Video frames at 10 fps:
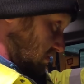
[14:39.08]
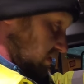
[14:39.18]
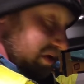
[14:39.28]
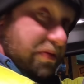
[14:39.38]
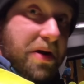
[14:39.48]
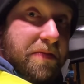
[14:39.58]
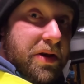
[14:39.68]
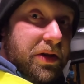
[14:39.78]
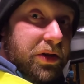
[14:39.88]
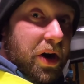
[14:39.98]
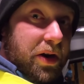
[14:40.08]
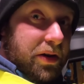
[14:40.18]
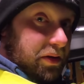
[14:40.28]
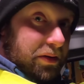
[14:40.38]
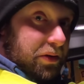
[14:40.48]
this might be the truck
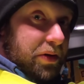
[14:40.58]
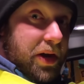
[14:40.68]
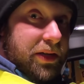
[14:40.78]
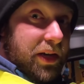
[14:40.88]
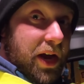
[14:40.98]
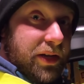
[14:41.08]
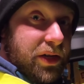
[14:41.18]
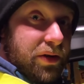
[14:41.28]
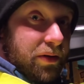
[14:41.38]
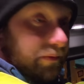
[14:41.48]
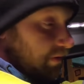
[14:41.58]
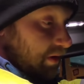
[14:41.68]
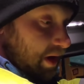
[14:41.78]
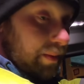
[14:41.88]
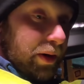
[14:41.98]
you get assigned to if
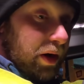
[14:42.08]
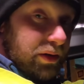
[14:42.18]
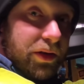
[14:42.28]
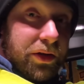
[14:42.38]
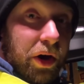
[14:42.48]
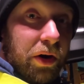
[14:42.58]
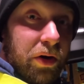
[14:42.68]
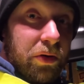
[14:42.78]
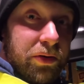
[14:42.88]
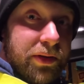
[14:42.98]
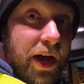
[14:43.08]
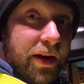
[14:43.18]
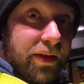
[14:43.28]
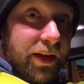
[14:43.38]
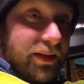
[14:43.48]
you're coming on to the dark hole side
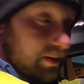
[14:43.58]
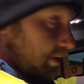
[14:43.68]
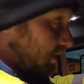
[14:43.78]
of things. I